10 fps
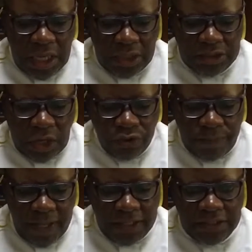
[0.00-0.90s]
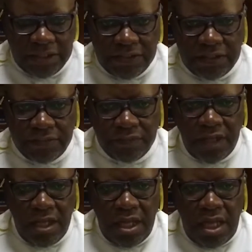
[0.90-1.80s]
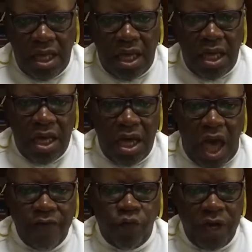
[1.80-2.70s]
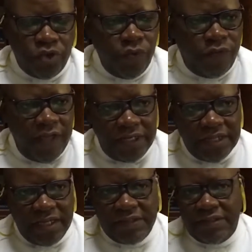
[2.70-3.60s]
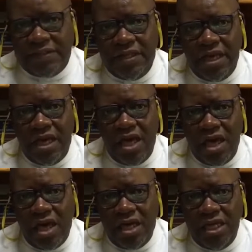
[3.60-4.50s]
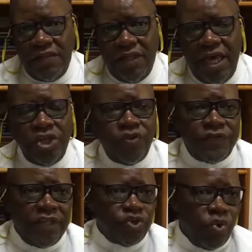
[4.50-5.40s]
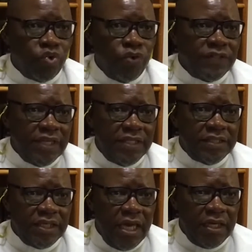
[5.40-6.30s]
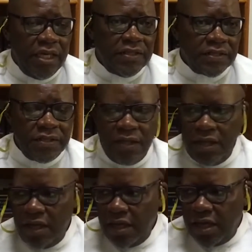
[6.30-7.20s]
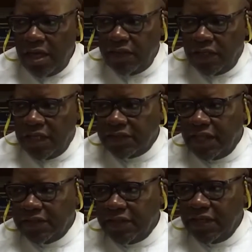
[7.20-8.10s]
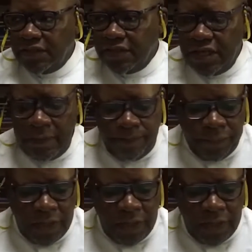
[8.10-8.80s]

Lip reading: child marriages. I've worked with Veritas in the age of sexual consent case, the case that says the